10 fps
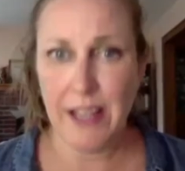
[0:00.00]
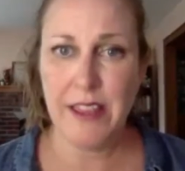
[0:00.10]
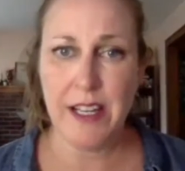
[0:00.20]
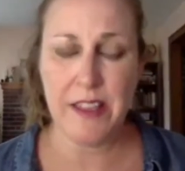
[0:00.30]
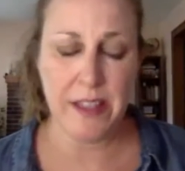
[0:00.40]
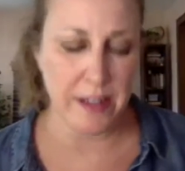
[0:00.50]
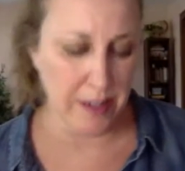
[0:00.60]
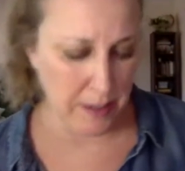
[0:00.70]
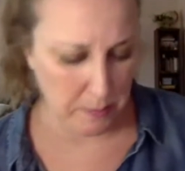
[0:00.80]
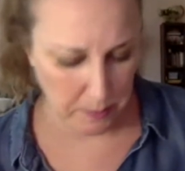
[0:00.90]
I think that
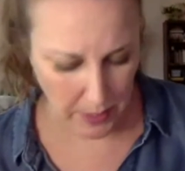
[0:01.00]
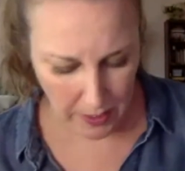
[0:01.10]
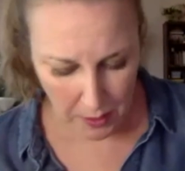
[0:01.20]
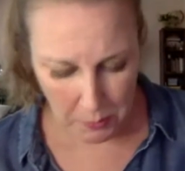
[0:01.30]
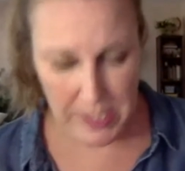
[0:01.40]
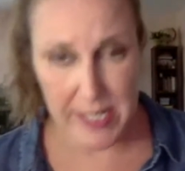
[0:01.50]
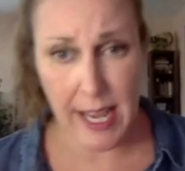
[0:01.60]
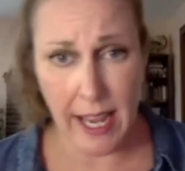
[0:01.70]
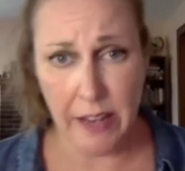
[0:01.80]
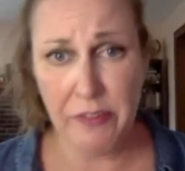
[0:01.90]
with
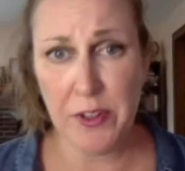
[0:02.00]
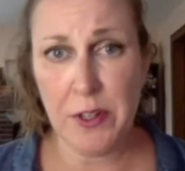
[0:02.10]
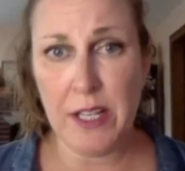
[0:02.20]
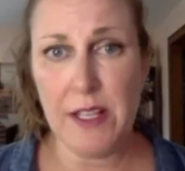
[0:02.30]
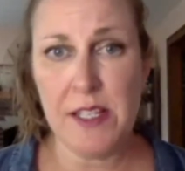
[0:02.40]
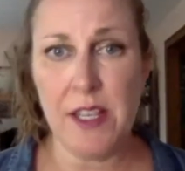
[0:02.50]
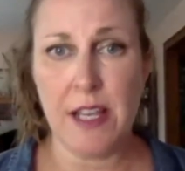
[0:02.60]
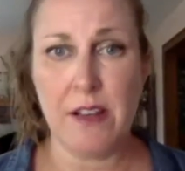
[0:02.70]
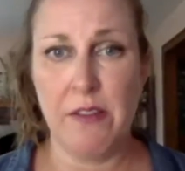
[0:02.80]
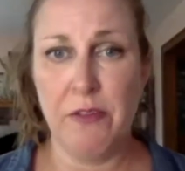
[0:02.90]
Thai food, at least
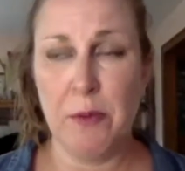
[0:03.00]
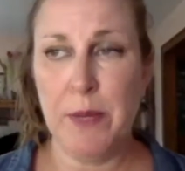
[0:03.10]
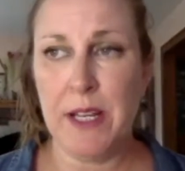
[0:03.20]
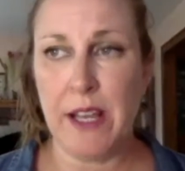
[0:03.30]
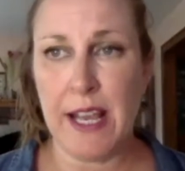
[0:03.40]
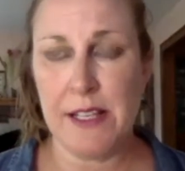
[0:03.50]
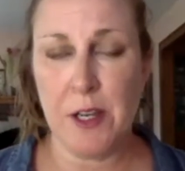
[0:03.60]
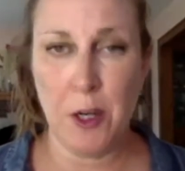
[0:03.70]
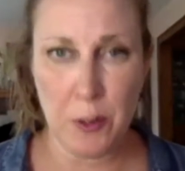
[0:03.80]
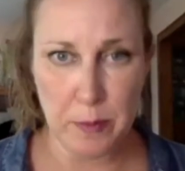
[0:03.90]
like for me, like as a
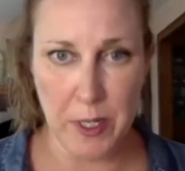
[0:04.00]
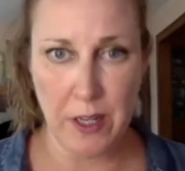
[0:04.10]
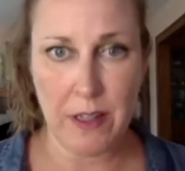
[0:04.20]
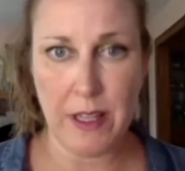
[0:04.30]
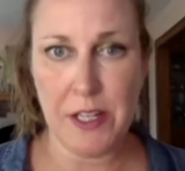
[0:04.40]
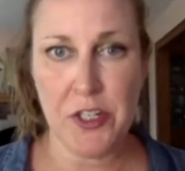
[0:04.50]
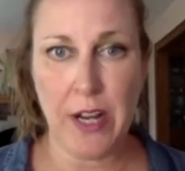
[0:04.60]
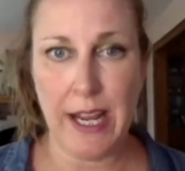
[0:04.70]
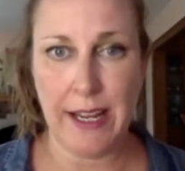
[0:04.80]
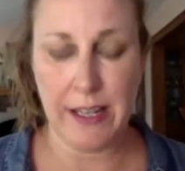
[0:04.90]
home cook, like
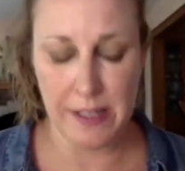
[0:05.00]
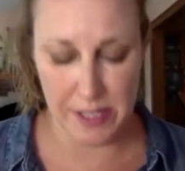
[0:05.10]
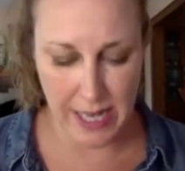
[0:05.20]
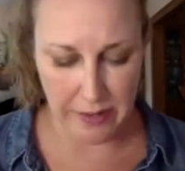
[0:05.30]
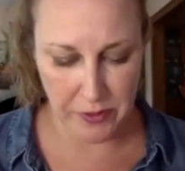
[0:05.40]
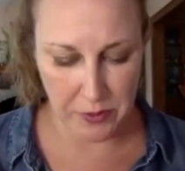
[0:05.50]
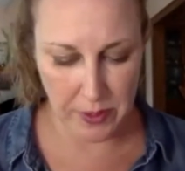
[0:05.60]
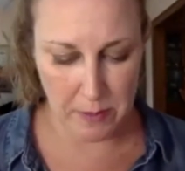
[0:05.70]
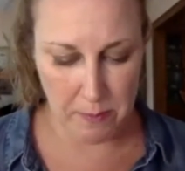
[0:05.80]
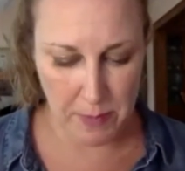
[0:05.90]
trying Thai food,
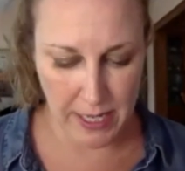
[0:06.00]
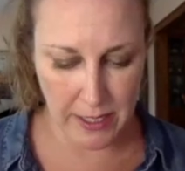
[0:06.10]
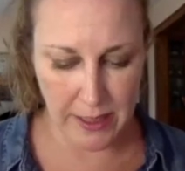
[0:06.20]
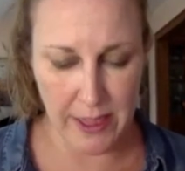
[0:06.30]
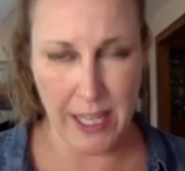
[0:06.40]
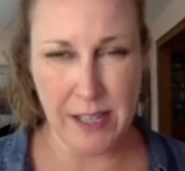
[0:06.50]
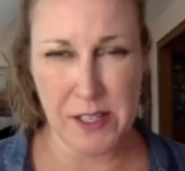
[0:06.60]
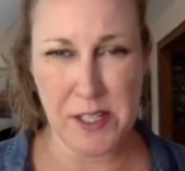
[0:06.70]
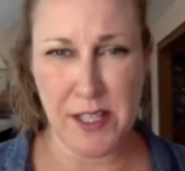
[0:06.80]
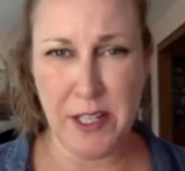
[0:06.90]
the main
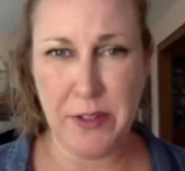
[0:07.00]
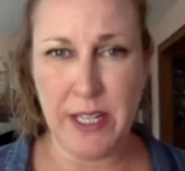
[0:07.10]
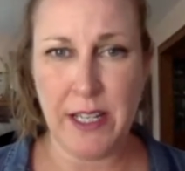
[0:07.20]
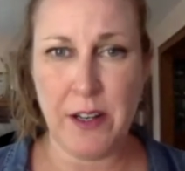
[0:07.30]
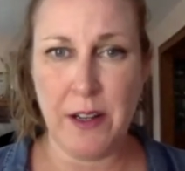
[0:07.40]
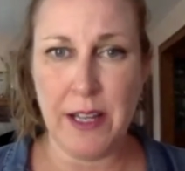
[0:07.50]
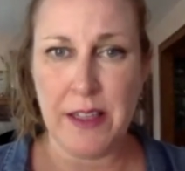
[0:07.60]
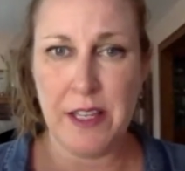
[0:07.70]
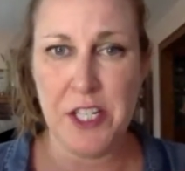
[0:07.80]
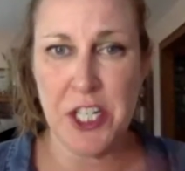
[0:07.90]
things that you need are like
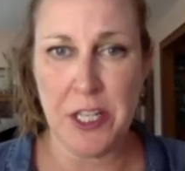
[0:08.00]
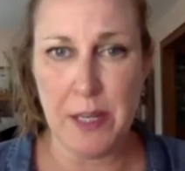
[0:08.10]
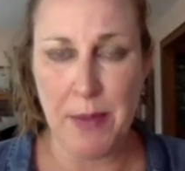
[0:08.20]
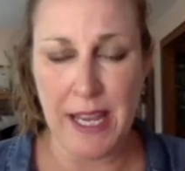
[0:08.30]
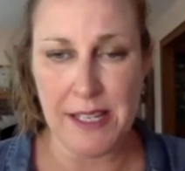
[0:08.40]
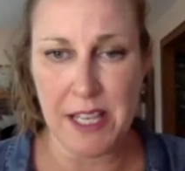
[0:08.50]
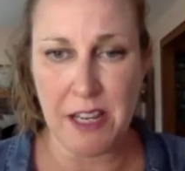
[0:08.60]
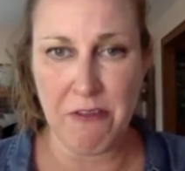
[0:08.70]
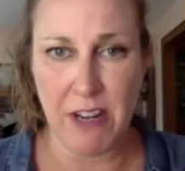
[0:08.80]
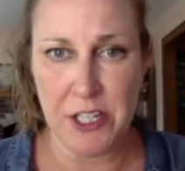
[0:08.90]
the chili paste, like
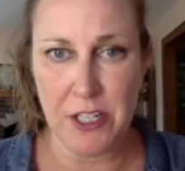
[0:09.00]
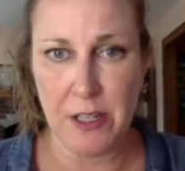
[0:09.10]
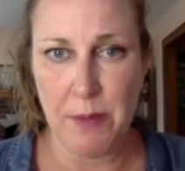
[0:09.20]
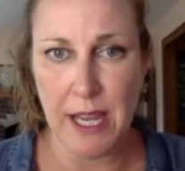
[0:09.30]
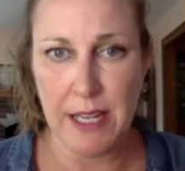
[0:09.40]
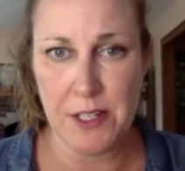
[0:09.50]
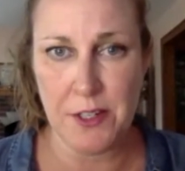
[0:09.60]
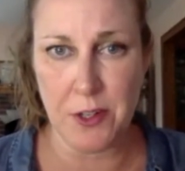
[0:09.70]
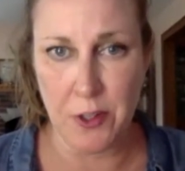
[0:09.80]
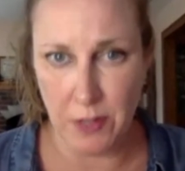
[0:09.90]
red chili paste
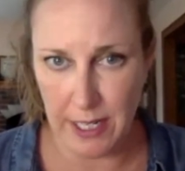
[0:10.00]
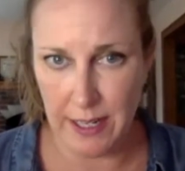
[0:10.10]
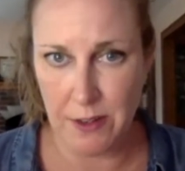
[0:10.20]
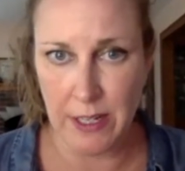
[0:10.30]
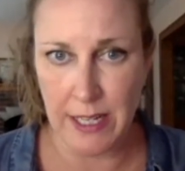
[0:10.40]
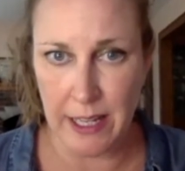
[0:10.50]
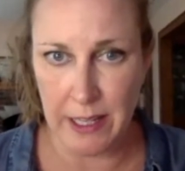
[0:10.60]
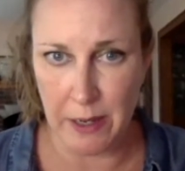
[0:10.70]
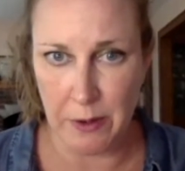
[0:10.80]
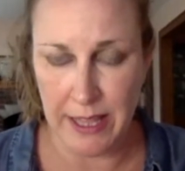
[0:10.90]
or green or
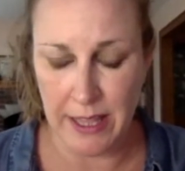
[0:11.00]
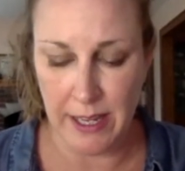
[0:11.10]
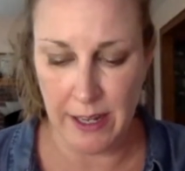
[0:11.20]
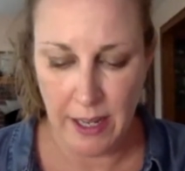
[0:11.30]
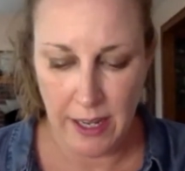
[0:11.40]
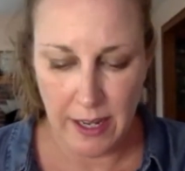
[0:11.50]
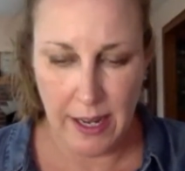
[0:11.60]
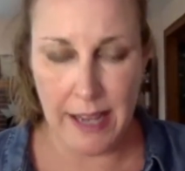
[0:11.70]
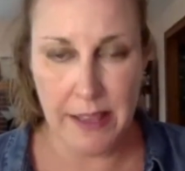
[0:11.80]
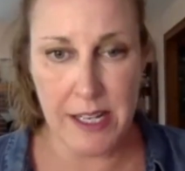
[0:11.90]
yellow, I think.
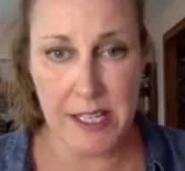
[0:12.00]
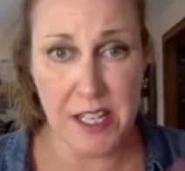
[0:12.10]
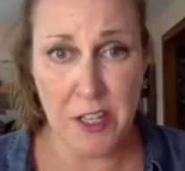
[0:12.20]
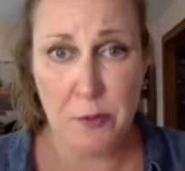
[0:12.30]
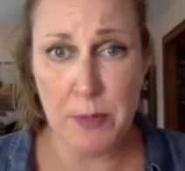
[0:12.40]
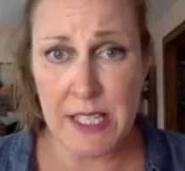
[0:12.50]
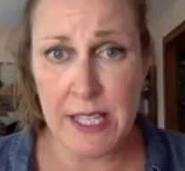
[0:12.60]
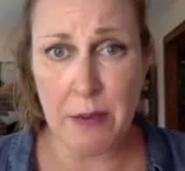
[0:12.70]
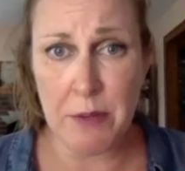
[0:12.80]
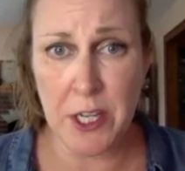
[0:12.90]
And then it's like you mix
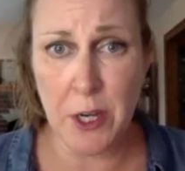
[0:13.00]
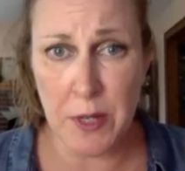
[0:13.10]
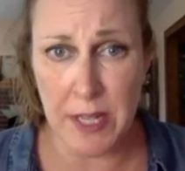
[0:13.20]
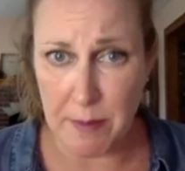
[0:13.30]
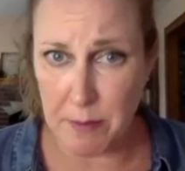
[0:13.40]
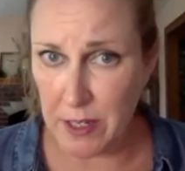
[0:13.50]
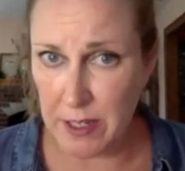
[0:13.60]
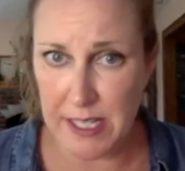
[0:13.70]
that with coconut milk.